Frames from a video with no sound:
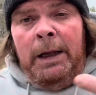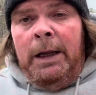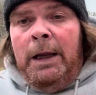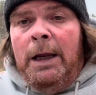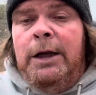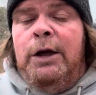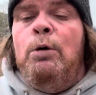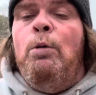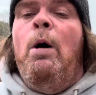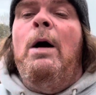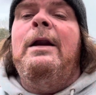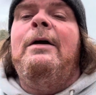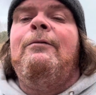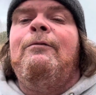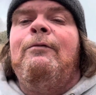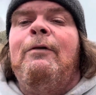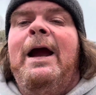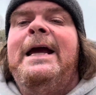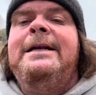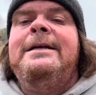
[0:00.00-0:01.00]
You want a
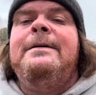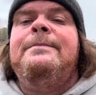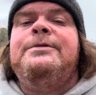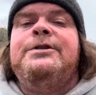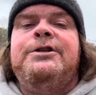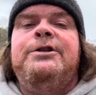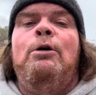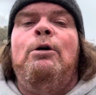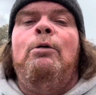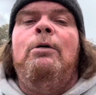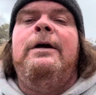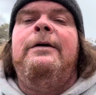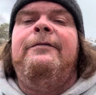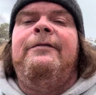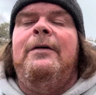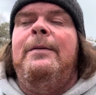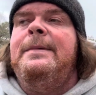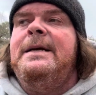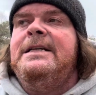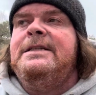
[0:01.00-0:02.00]
random story
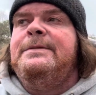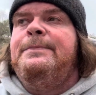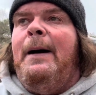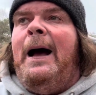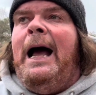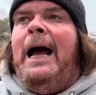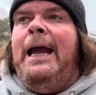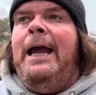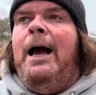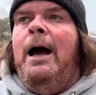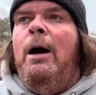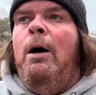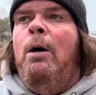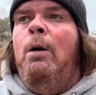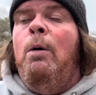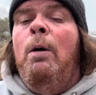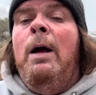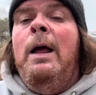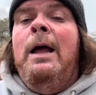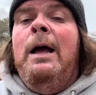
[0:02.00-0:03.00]
from his
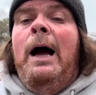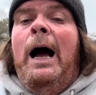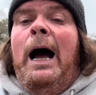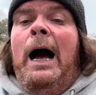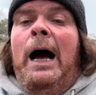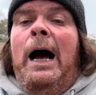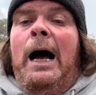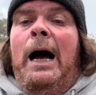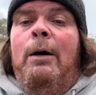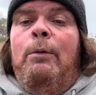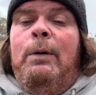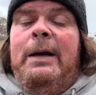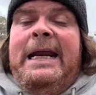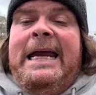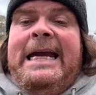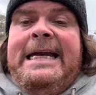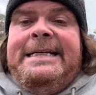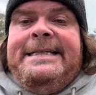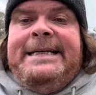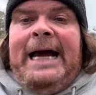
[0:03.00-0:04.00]
bio. When
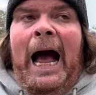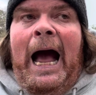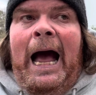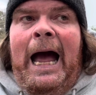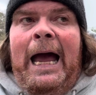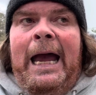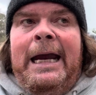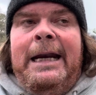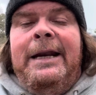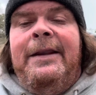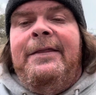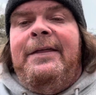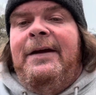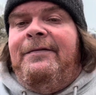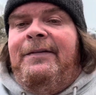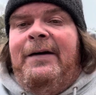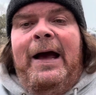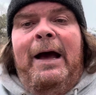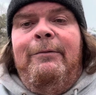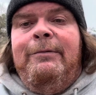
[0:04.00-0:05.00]
he died, they
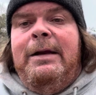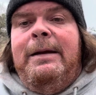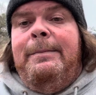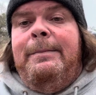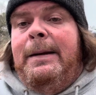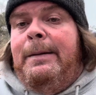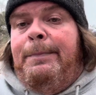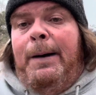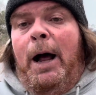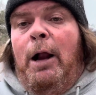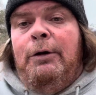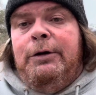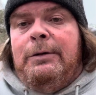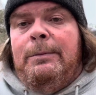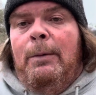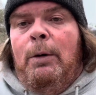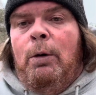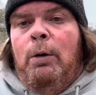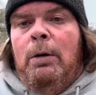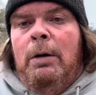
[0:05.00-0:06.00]
found him in
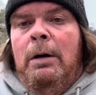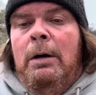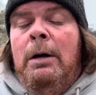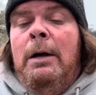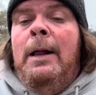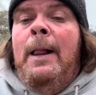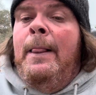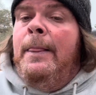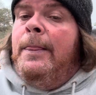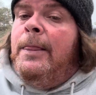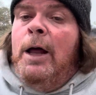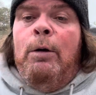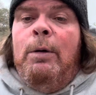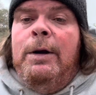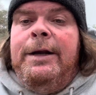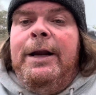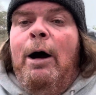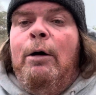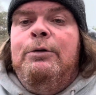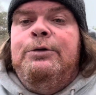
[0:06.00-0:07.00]
Baltimore. No
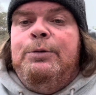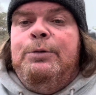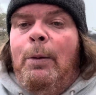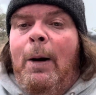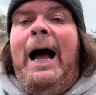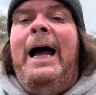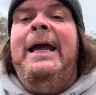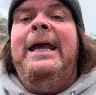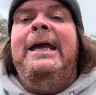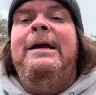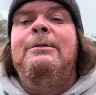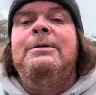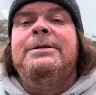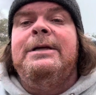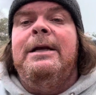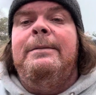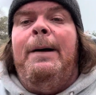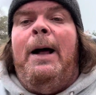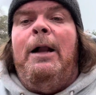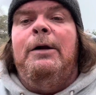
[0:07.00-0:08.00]
one knows why he was
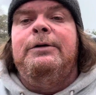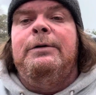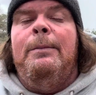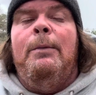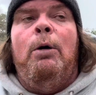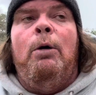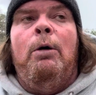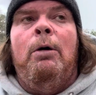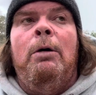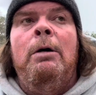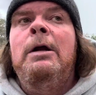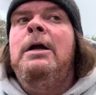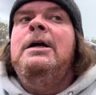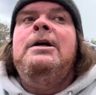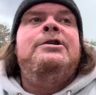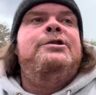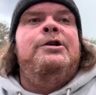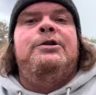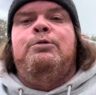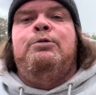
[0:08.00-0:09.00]
in Baltimore, just